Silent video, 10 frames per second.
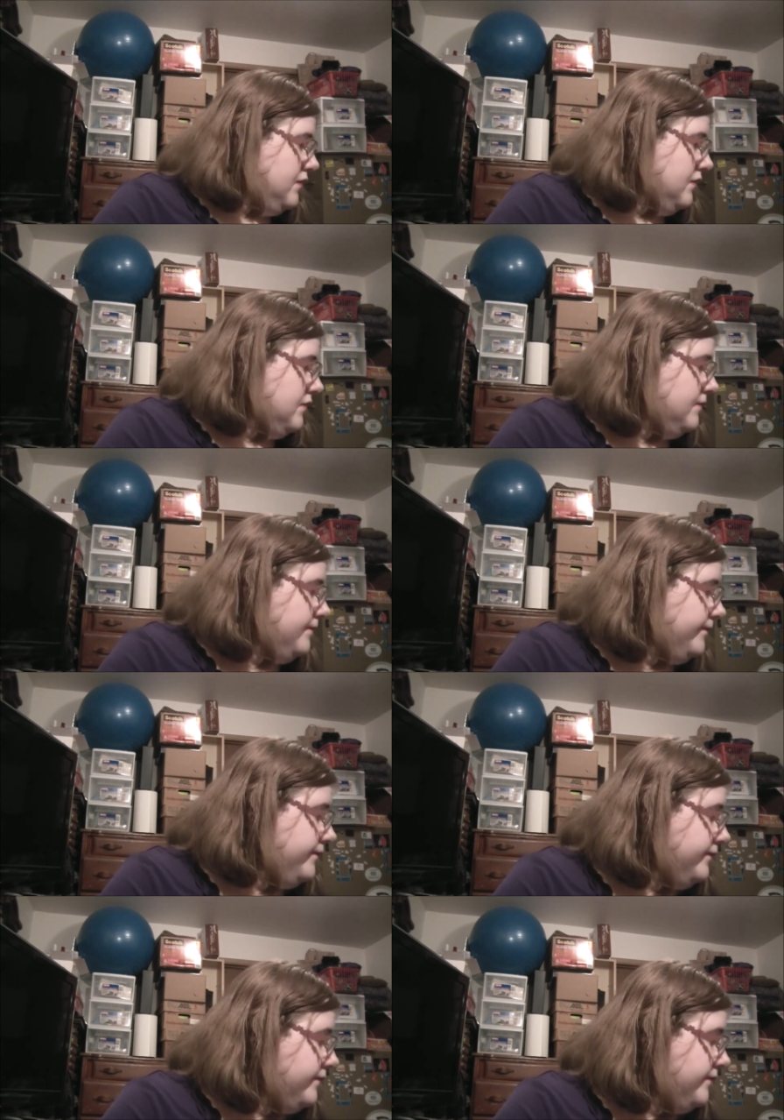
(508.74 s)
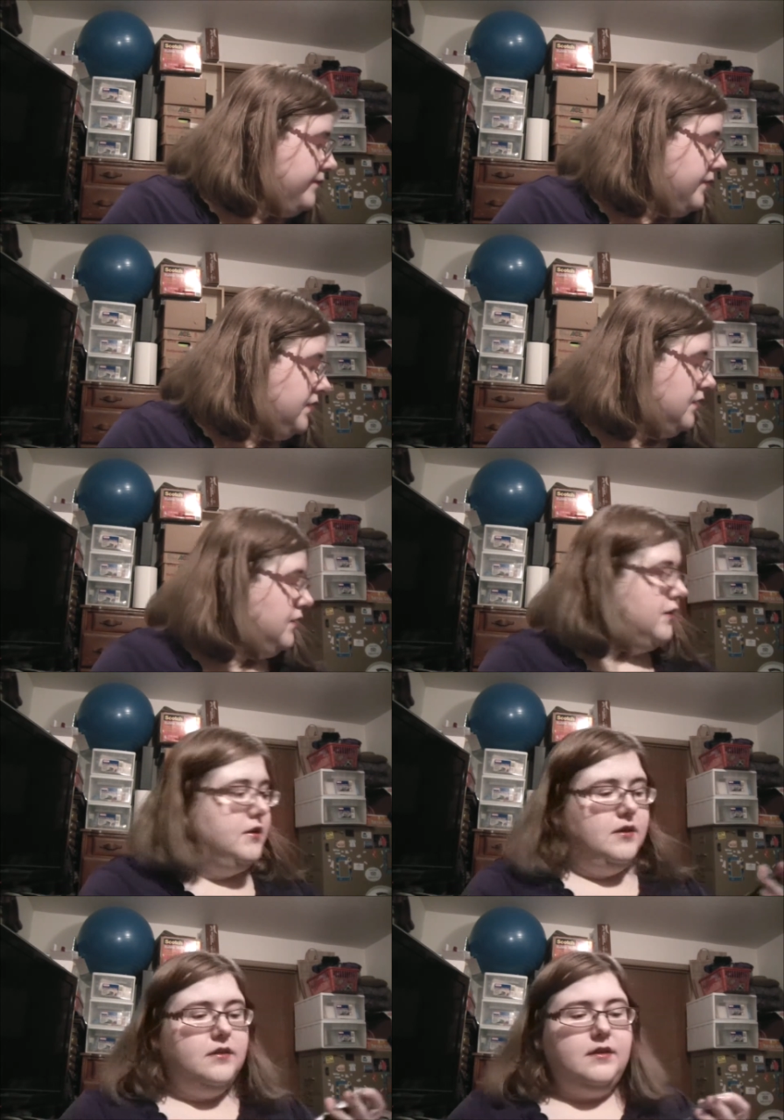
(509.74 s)
Um,
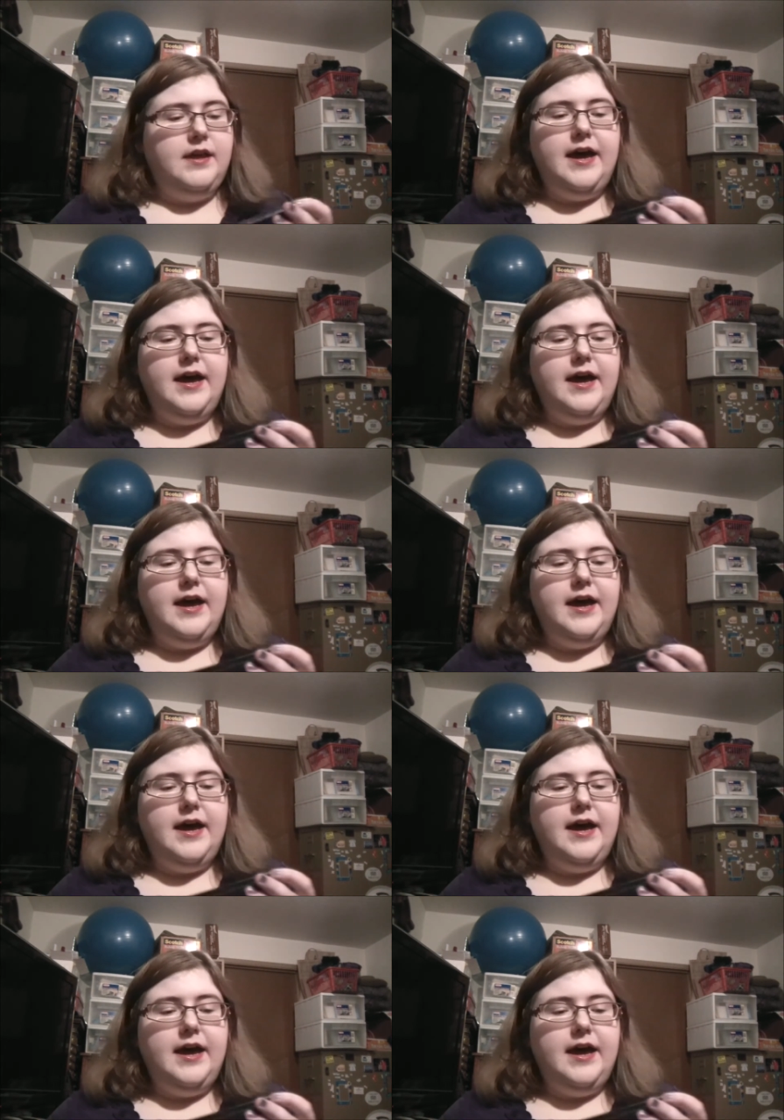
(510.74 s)
the